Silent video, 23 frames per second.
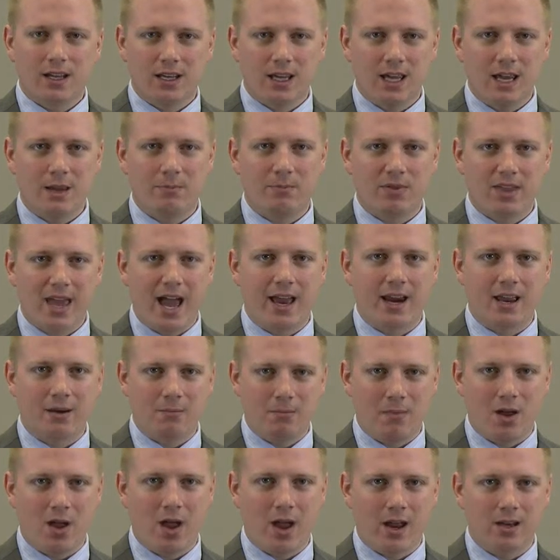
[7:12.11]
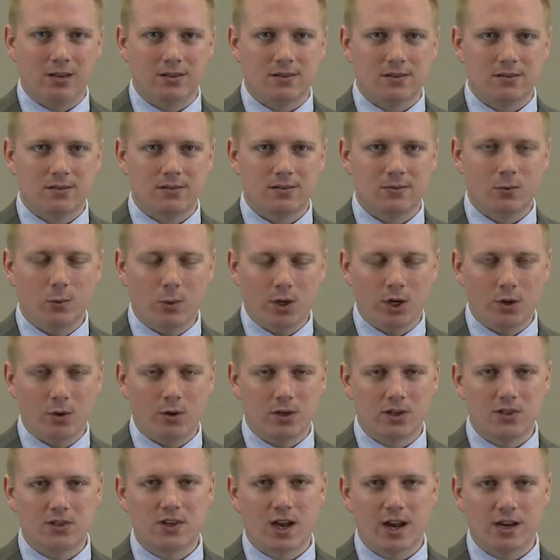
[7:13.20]
Keep that in mind when you are
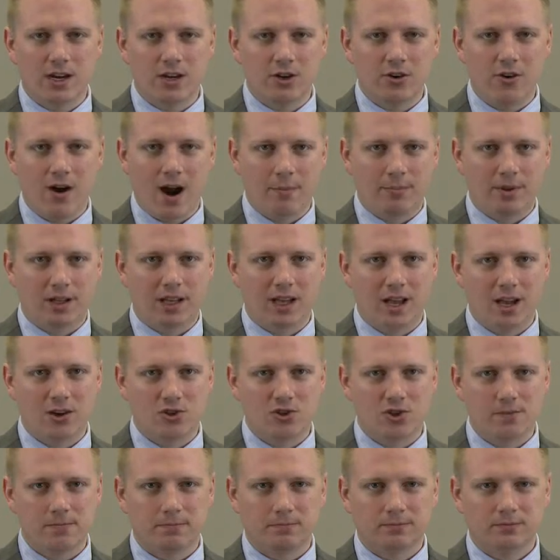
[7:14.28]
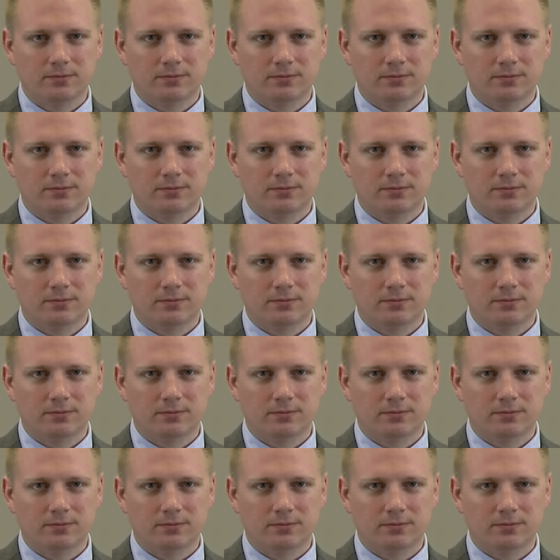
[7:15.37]
designing your application.